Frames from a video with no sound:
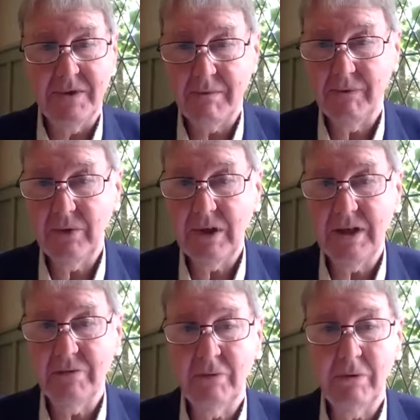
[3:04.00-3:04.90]
Some of you
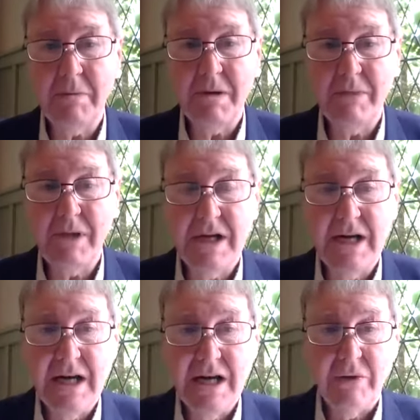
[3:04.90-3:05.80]
here will remember
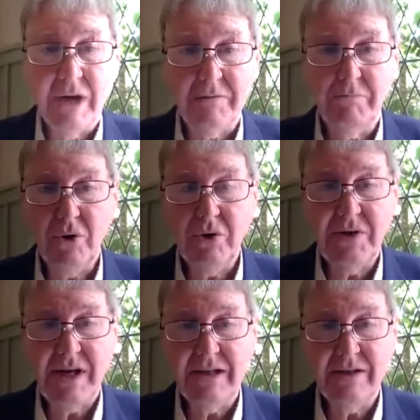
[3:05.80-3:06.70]
we had book
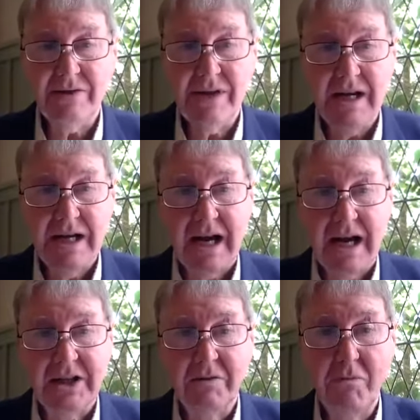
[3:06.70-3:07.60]
sales,
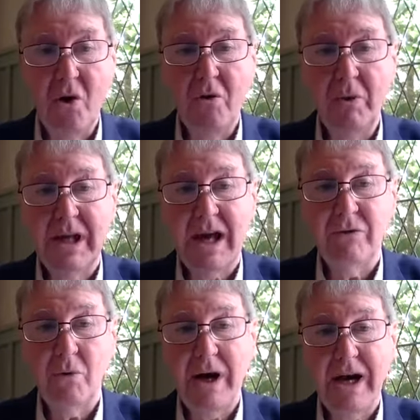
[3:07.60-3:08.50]
and the more we gave
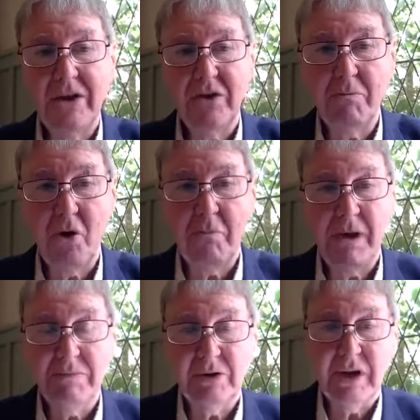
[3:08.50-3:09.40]
away, the more
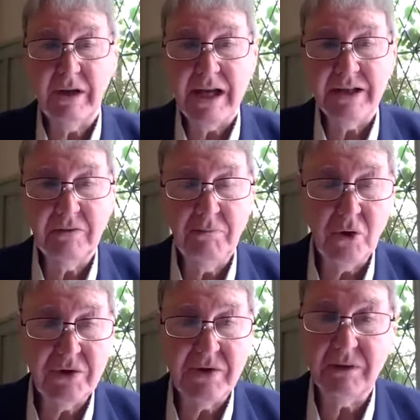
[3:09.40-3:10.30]
people donated
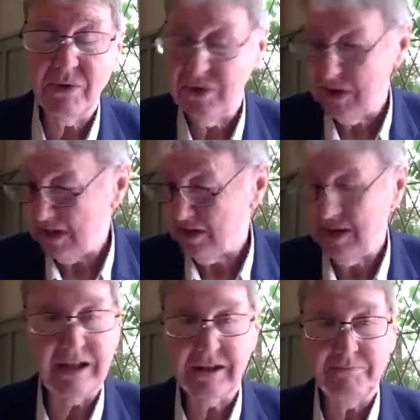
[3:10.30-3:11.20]
books, and it was just
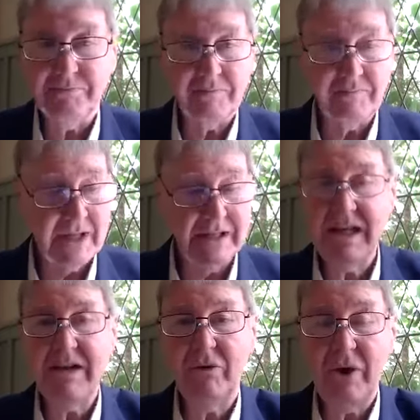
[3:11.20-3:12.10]
like, it
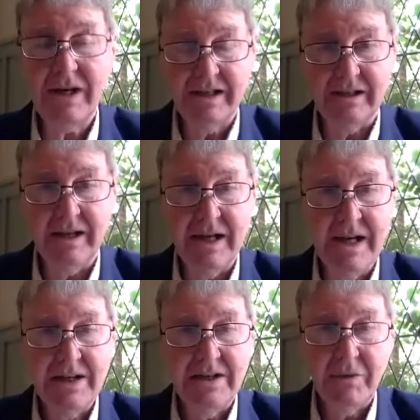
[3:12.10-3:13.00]
never ended.
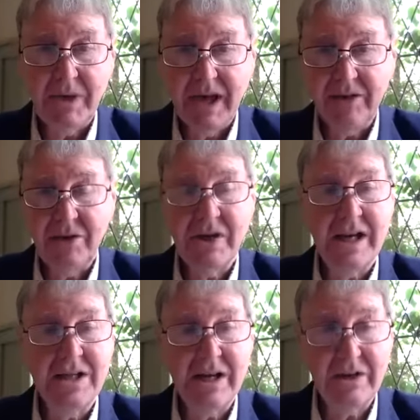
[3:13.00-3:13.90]
So we had to
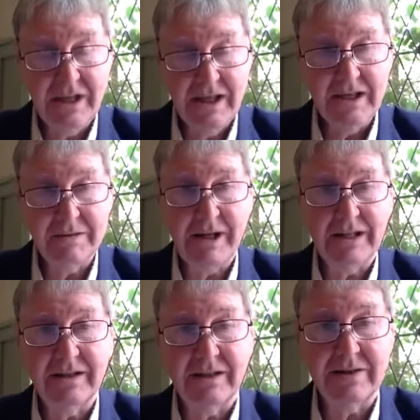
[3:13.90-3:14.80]
change our thinking
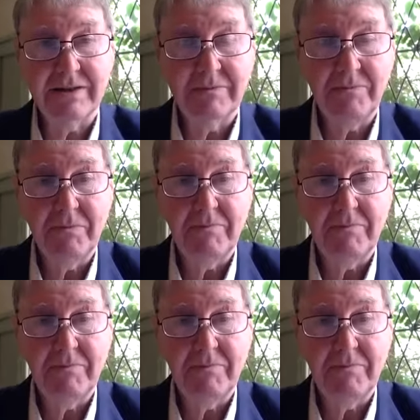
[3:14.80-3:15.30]
about this.